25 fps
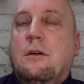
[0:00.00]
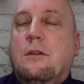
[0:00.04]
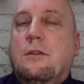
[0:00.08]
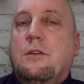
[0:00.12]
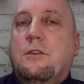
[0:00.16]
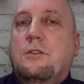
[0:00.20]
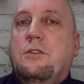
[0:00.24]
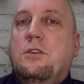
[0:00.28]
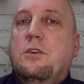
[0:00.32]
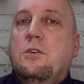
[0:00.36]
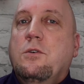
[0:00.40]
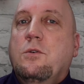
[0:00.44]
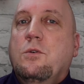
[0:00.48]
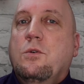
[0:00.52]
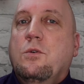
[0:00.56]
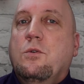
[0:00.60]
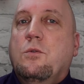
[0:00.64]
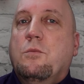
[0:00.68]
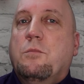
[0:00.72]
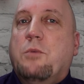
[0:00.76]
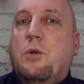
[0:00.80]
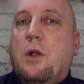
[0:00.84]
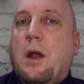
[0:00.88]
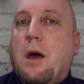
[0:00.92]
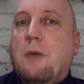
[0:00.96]
the
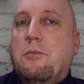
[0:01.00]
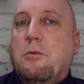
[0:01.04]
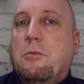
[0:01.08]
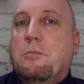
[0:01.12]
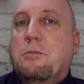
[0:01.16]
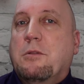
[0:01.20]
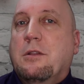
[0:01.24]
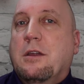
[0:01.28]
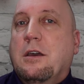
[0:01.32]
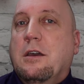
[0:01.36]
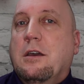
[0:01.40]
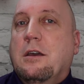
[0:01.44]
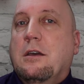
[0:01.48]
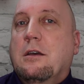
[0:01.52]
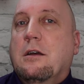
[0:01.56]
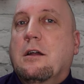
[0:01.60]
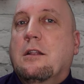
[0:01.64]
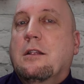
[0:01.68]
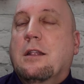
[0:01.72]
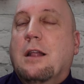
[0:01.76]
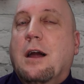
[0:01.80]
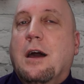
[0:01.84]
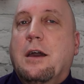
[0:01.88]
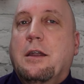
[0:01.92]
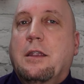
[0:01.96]
two probably
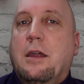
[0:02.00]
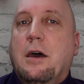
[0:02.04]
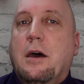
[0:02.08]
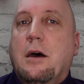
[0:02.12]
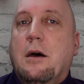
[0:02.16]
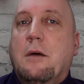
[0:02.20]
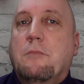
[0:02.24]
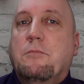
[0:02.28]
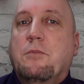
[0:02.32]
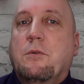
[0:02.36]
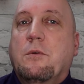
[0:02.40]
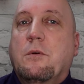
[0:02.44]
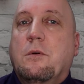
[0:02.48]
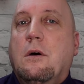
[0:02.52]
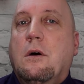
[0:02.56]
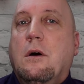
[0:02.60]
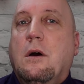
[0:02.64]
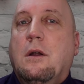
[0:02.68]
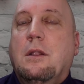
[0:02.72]
line up